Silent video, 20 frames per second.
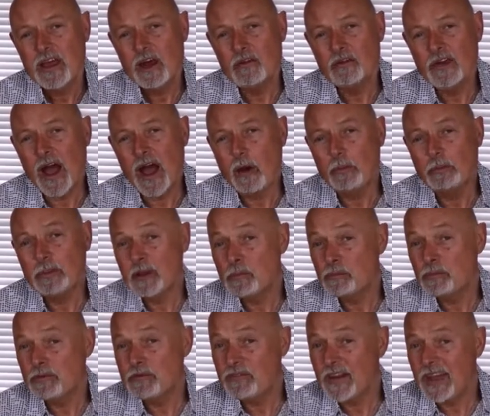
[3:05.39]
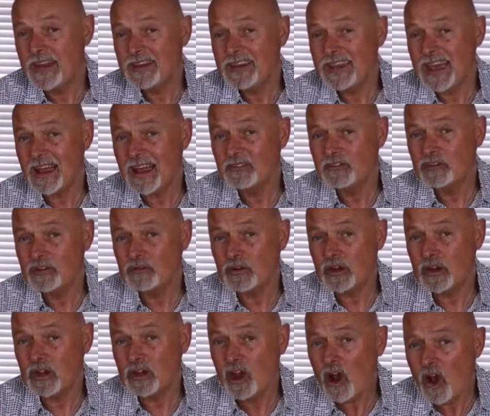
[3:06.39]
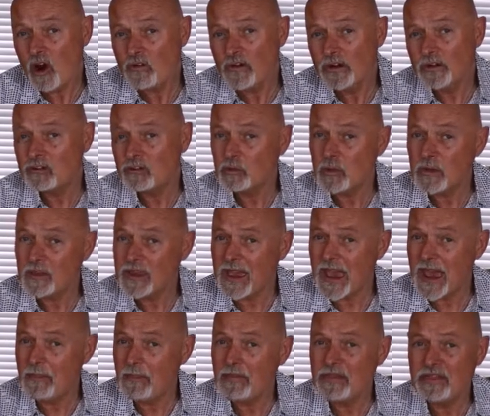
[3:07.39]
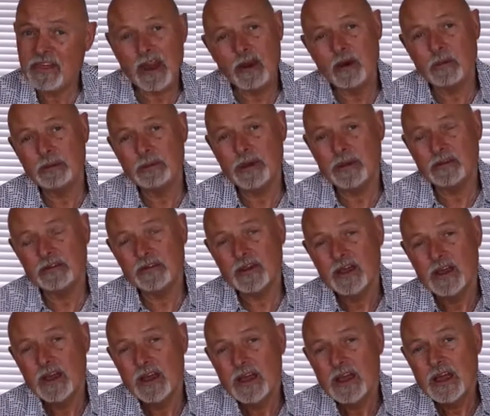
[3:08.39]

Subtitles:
of helping prevent cancer recurrence with CAM therapies.